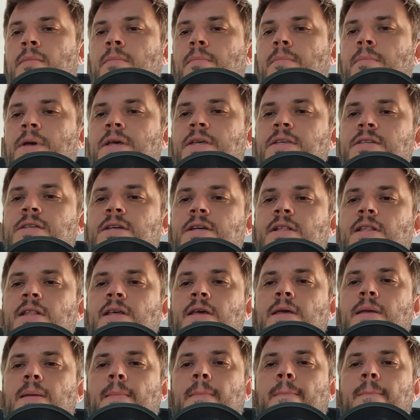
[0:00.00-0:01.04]

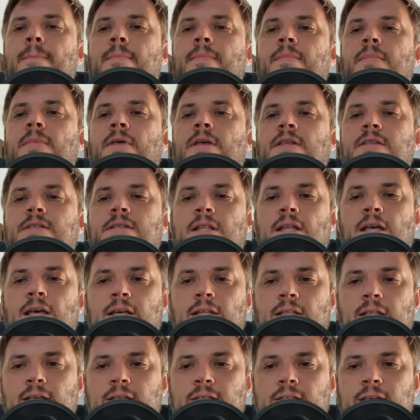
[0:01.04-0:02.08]
basically it's
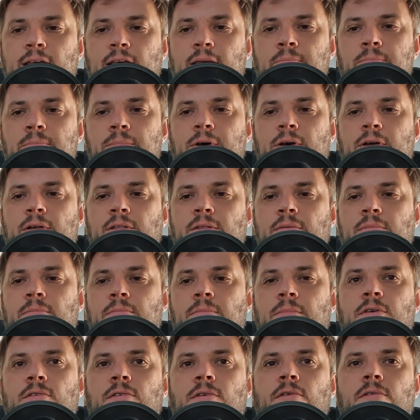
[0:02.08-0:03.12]
like the same part
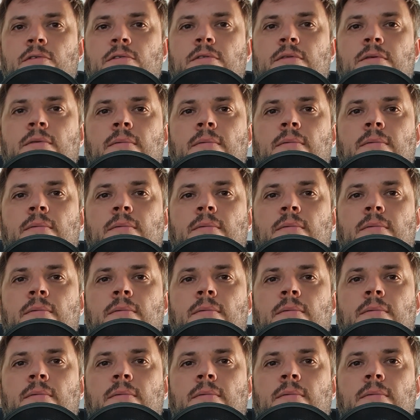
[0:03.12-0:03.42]
mirrored.